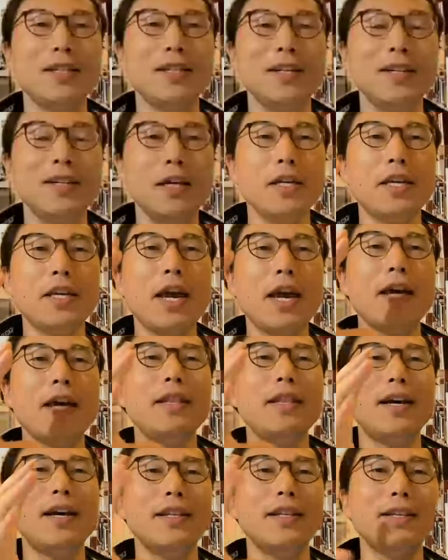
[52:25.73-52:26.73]
can
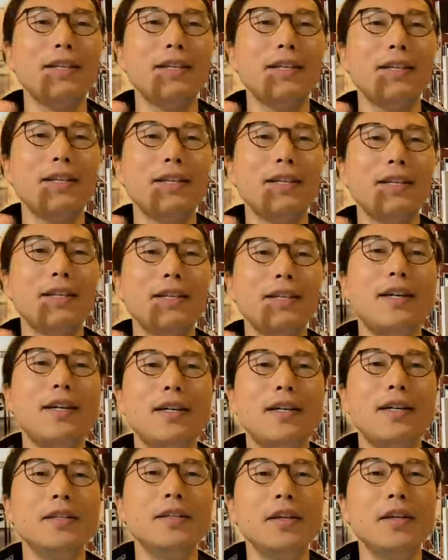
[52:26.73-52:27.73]
understand
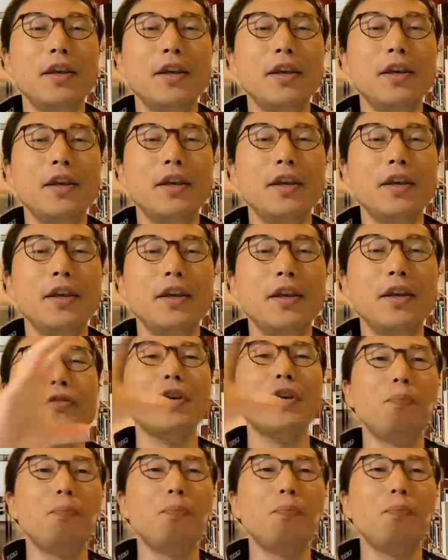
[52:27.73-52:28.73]
if you can plot
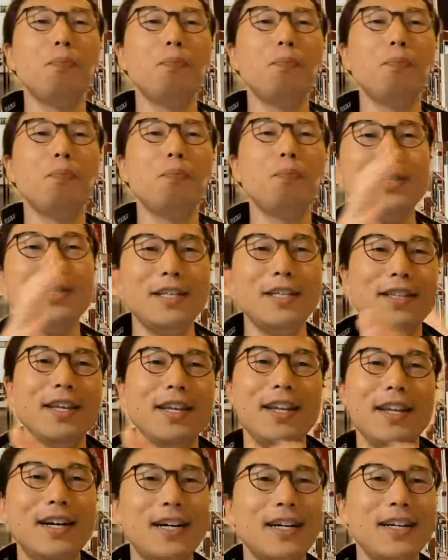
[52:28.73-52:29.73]
these data
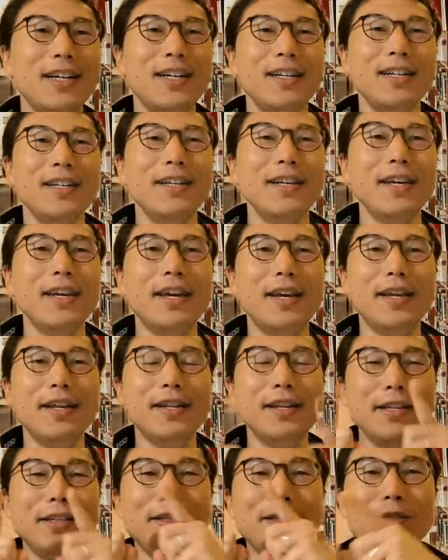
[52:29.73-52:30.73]
and
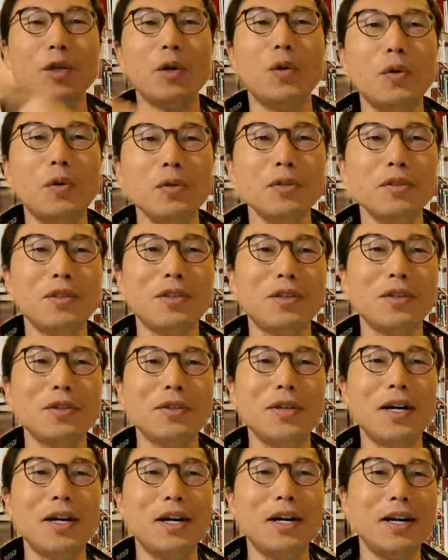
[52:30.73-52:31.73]
install to
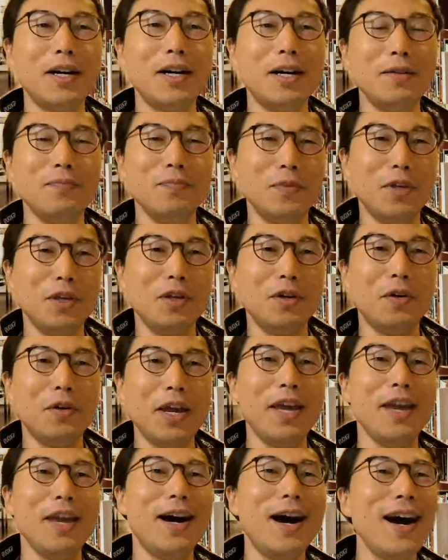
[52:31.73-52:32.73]

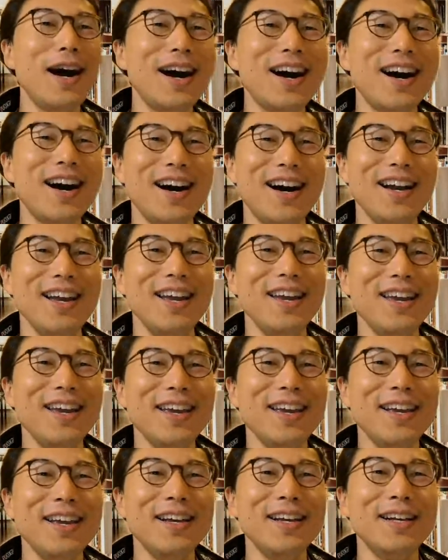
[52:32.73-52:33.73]
the AI.
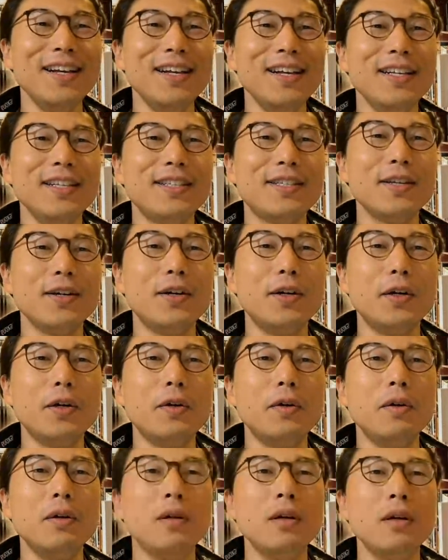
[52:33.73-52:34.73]

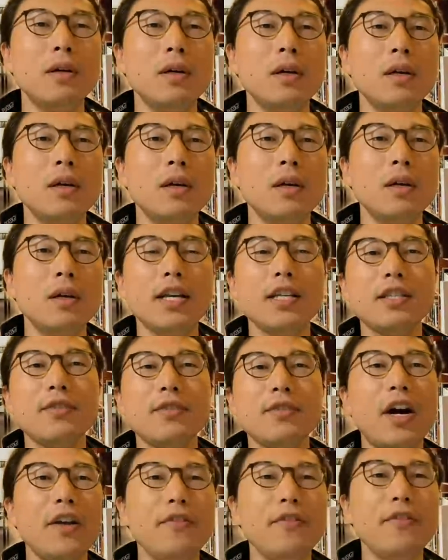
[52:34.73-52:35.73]
So next
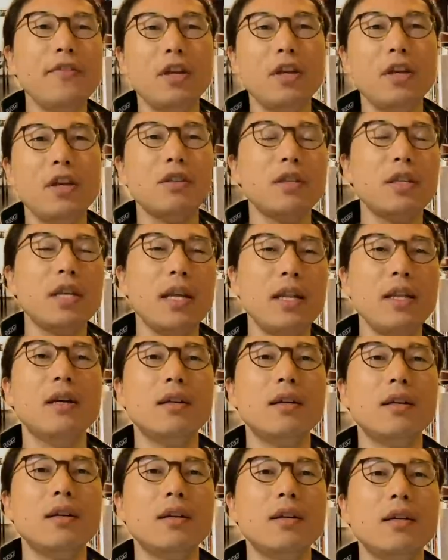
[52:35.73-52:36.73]
5 years or 10
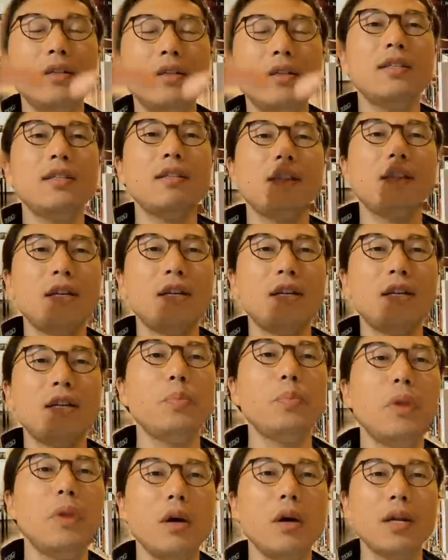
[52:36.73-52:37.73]
years, these kind of
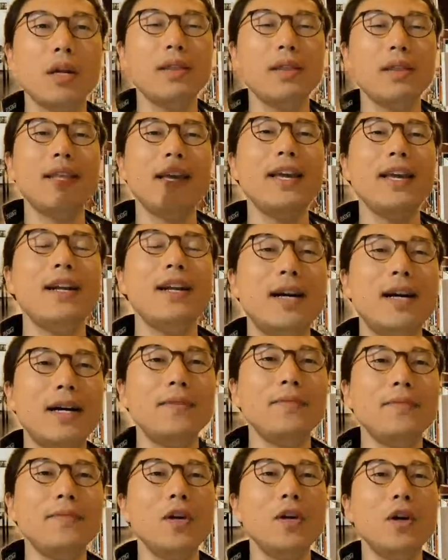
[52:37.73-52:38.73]
plotted data,
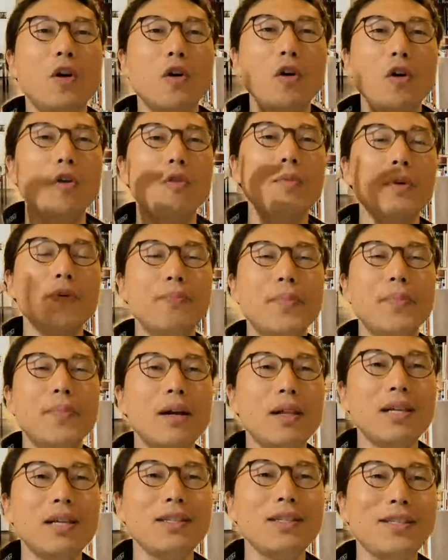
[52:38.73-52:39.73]
hormone
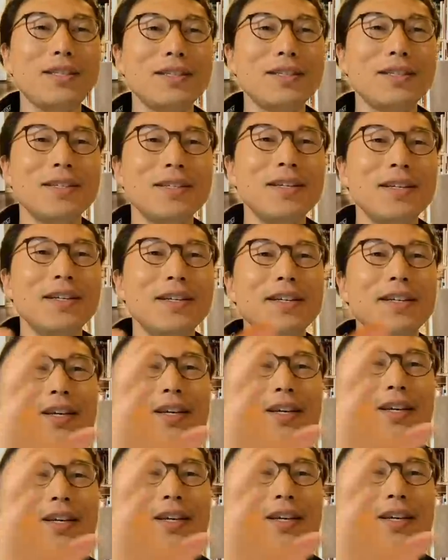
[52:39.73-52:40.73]
balance
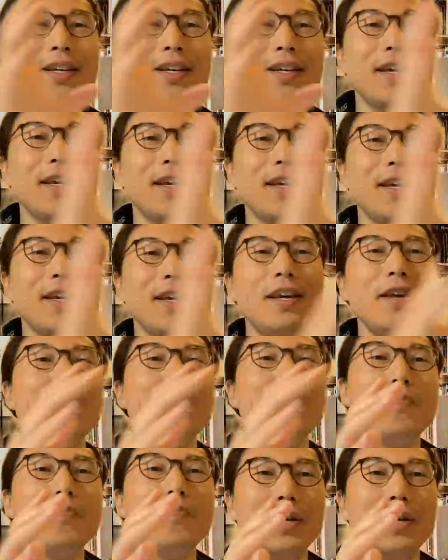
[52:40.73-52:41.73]
and input
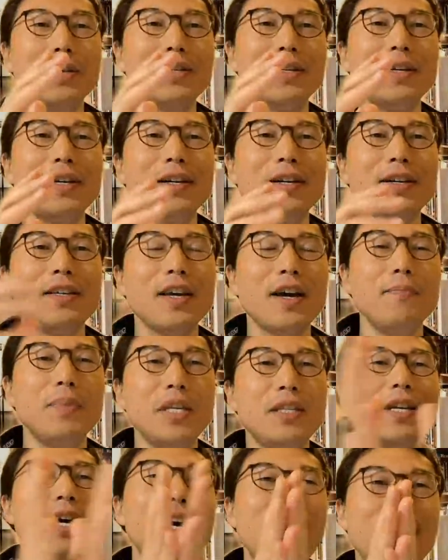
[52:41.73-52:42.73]
can be
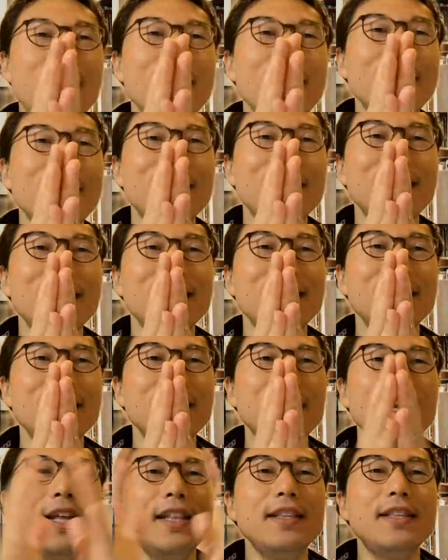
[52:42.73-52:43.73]
tied,
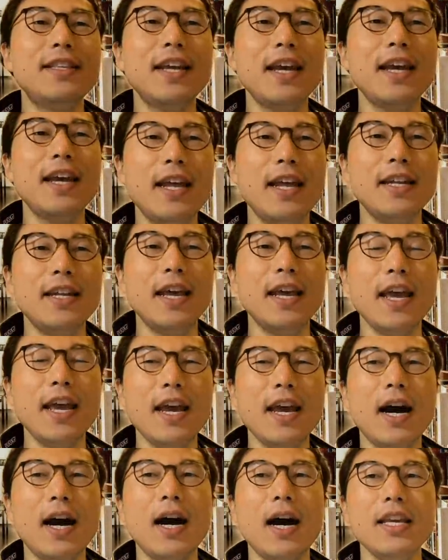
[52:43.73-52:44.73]
and then
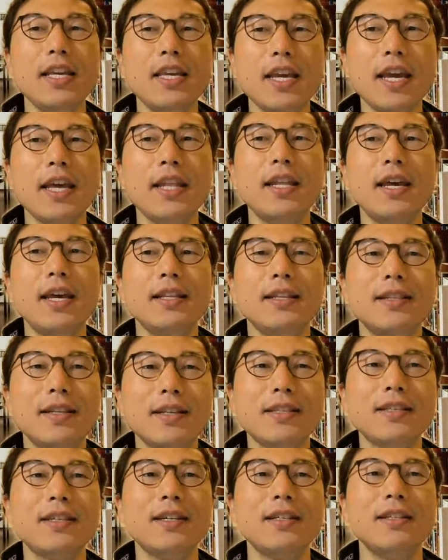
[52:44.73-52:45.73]
AI can
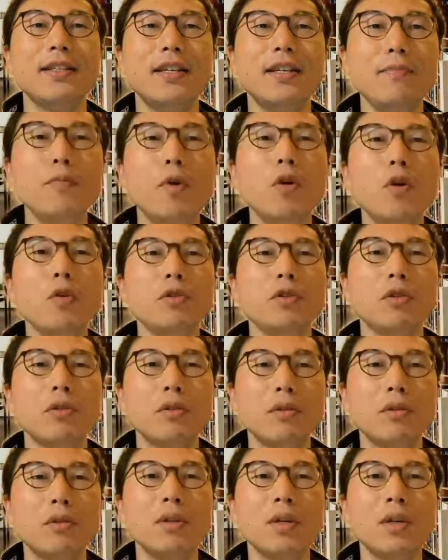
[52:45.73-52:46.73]
understand the emotion.
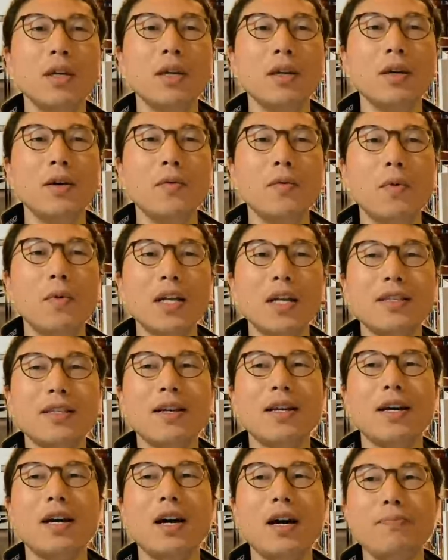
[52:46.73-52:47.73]
What's going to
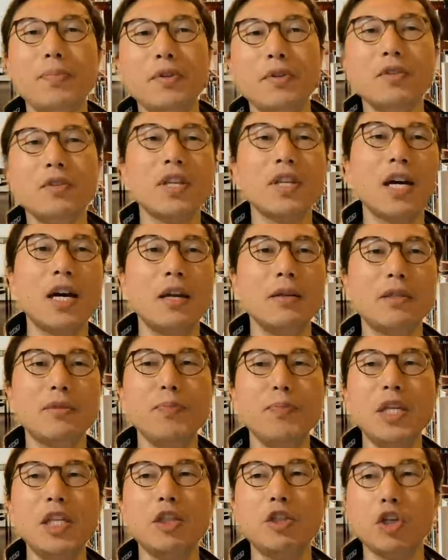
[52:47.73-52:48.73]
happen times
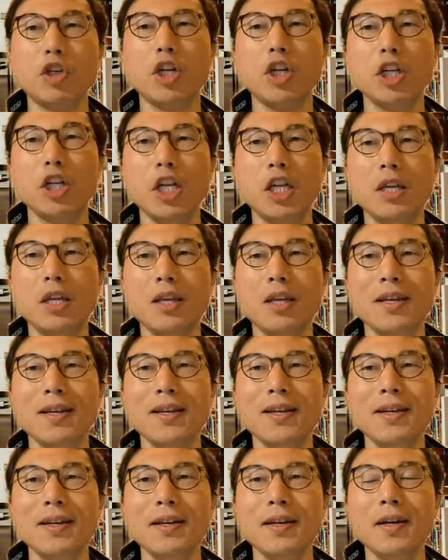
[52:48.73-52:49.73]
mid journey
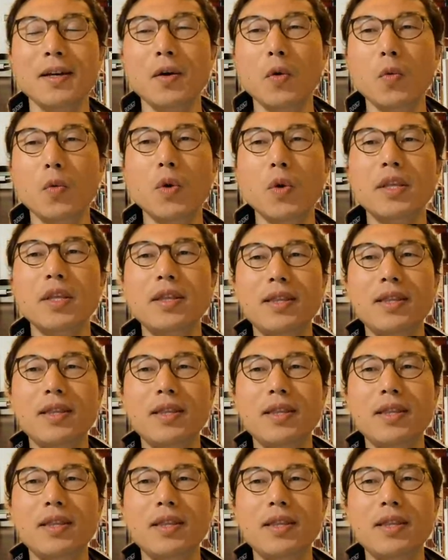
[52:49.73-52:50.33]
with